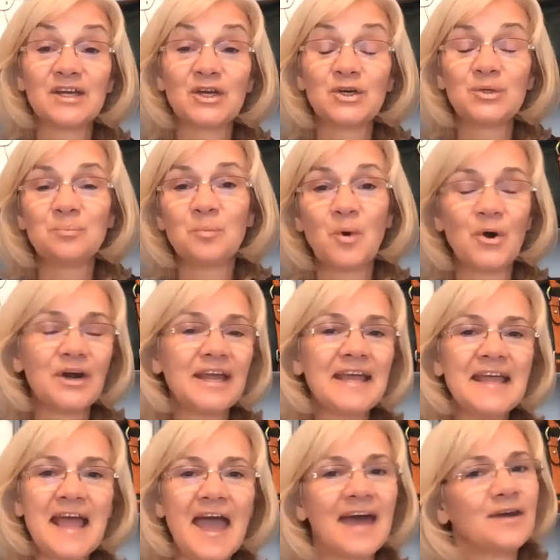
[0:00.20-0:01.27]
Good
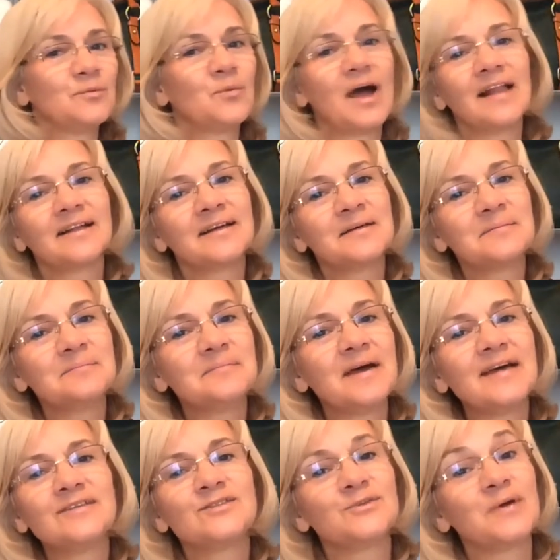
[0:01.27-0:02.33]
morning and welcome
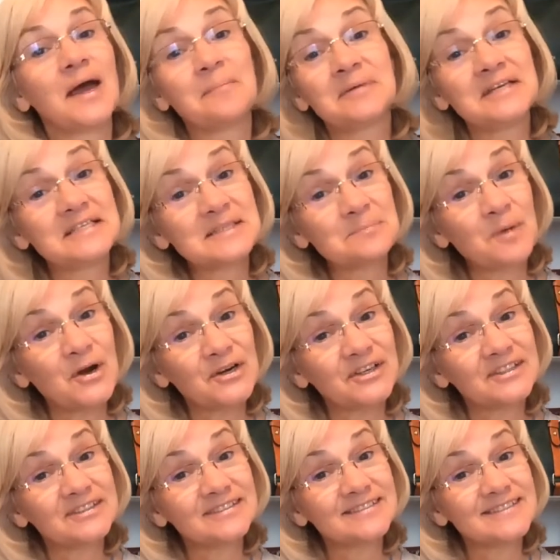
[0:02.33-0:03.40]
to Happiness
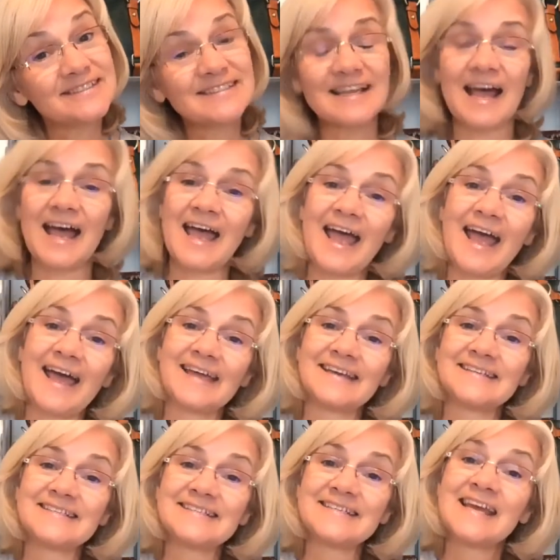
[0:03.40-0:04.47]
Sparkles.
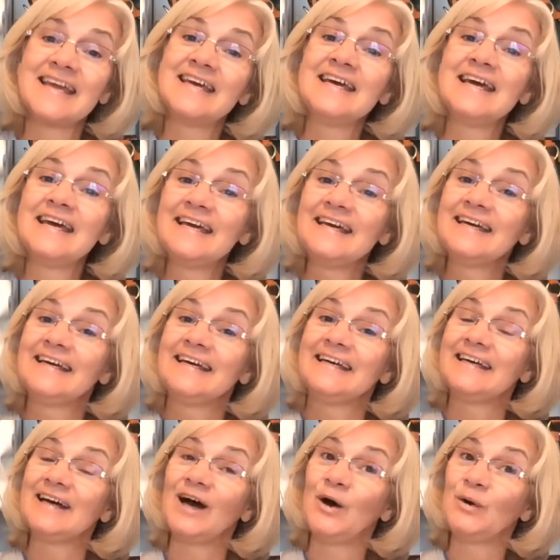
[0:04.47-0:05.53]
And
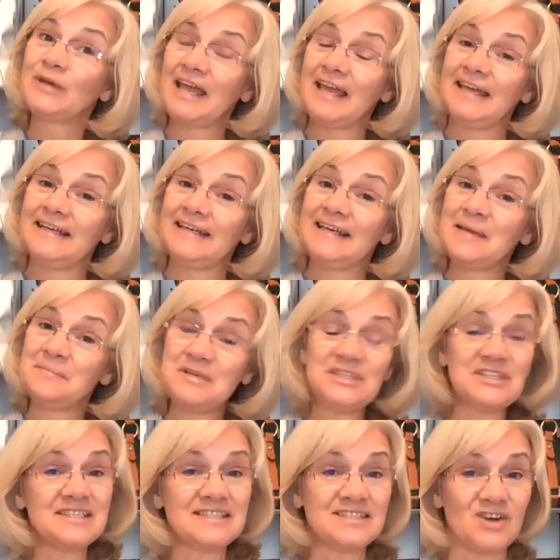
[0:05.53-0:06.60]
okay, let me
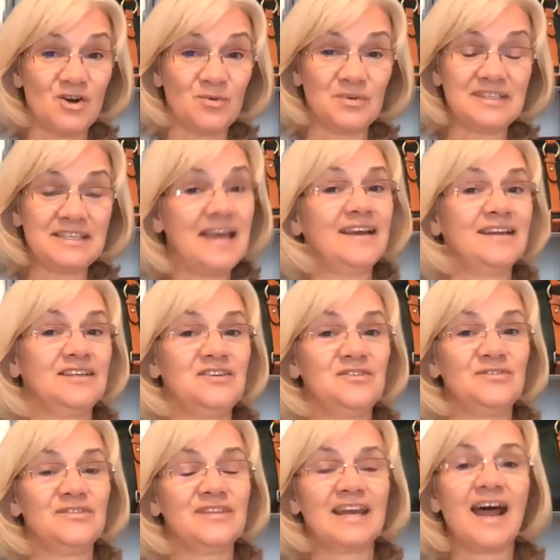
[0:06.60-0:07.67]
just start with telling
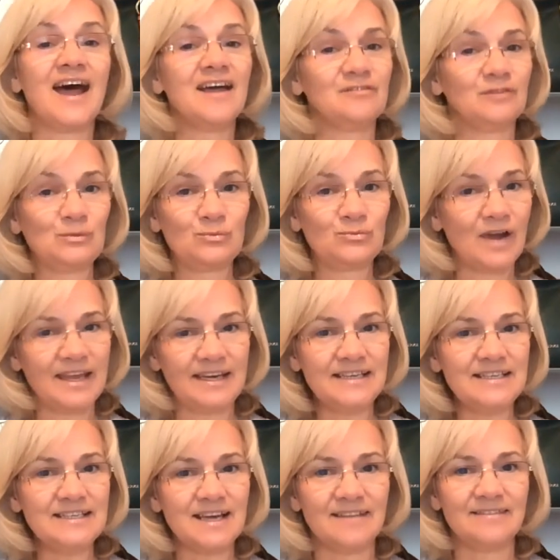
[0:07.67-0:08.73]
you that I have
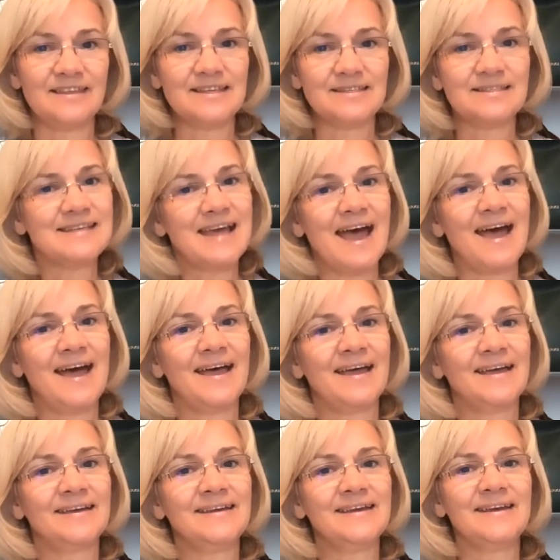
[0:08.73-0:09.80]
already done this
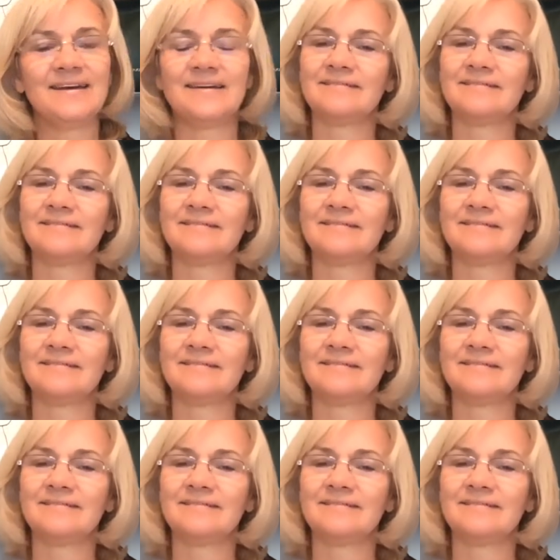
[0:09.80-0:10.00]
tag